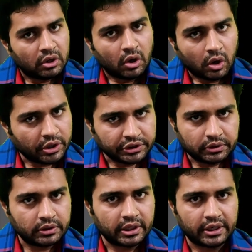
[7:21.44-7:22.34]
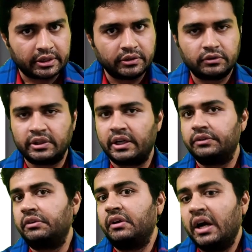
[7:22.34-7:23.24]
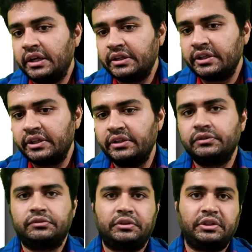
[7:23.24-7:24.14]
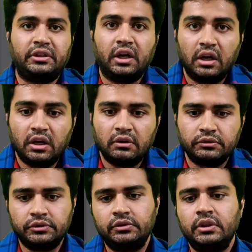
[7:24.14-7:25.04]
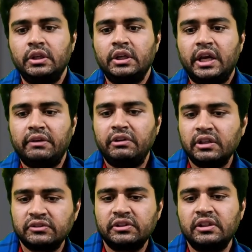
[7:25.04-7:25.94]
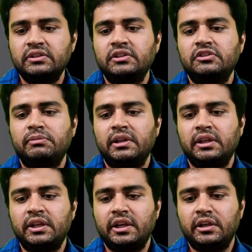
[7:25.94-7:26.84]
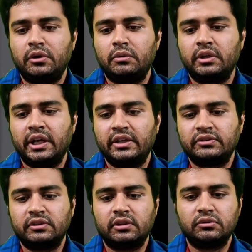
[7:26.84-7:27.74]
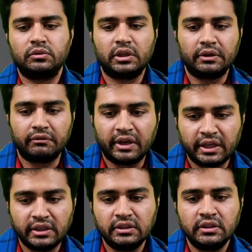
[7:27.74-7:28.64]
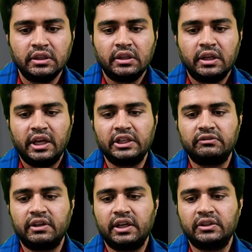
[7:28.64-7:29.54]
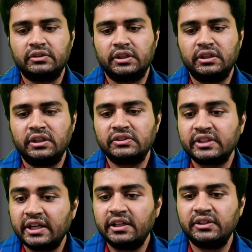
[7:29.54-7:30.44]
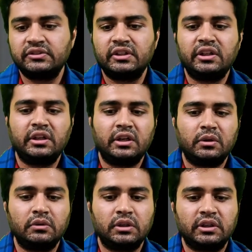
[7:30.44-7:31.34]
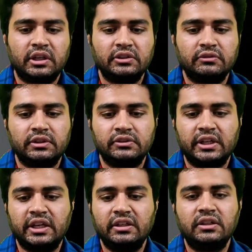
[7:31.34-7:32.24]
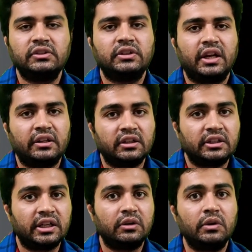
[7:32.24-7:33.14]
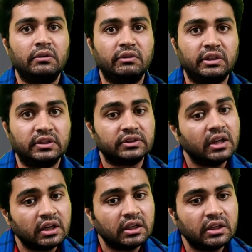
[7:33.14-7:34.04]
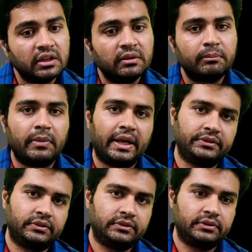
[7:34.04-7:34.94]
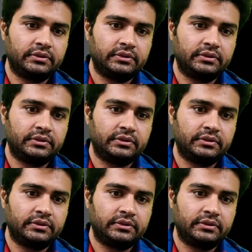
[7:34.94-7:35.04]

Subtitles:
auricular artery. So there are three arteries, three nerves. And venous drainage, it is mainly drained into the external jugular vein, as well as the inner side, it is draining into the transverse sinus and the pterygoid venous plexuses.